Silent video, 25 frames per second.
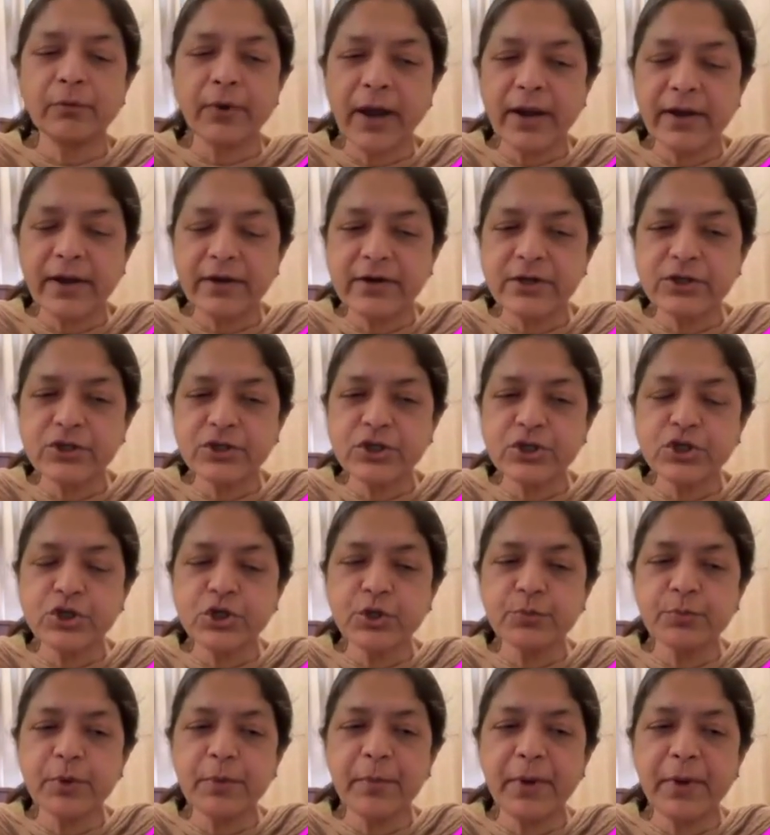Hydration
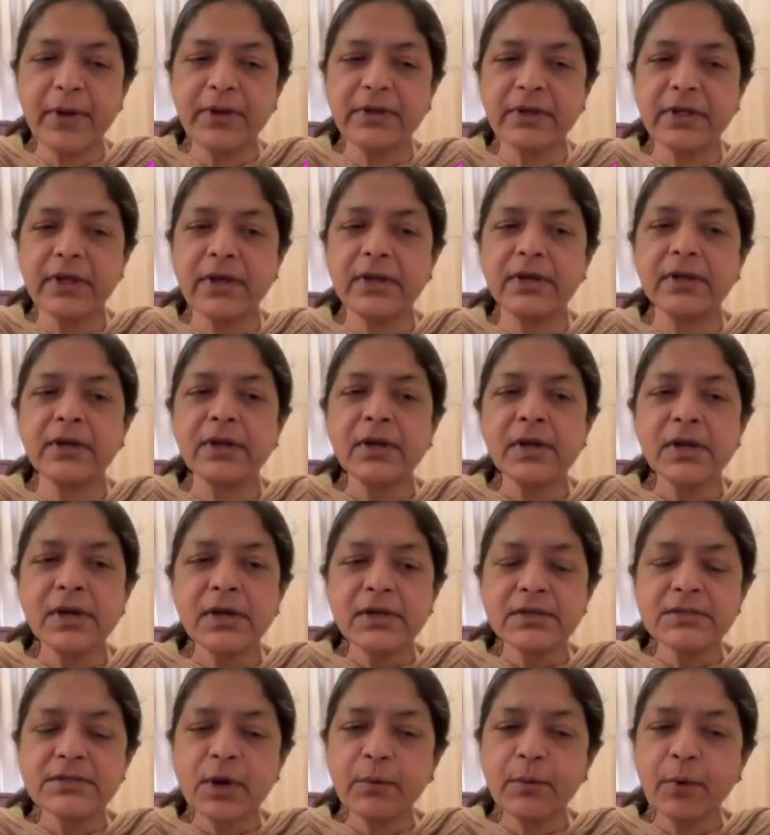should be maintained.
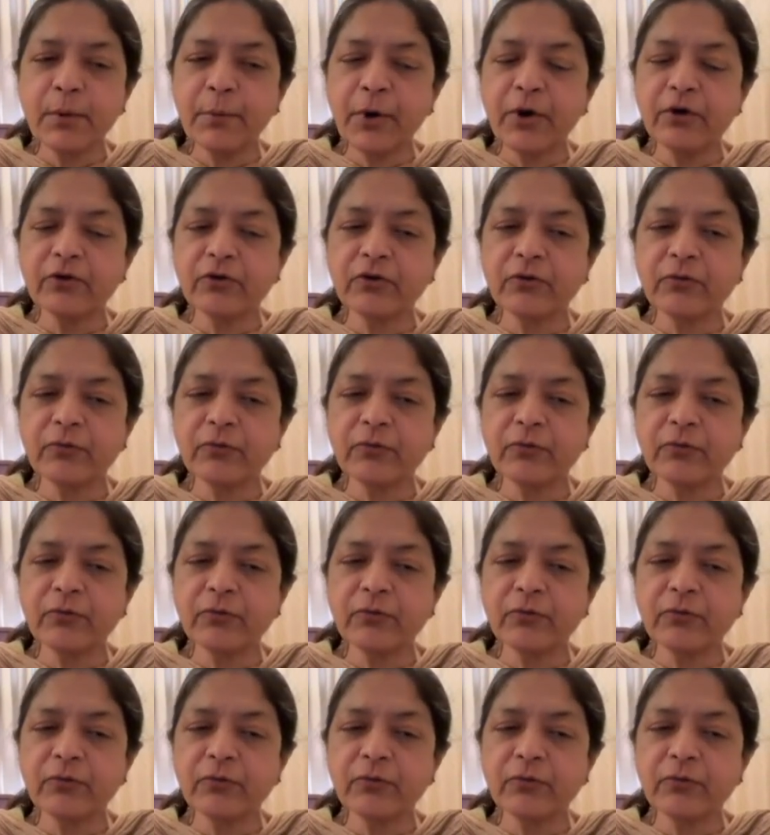Some amount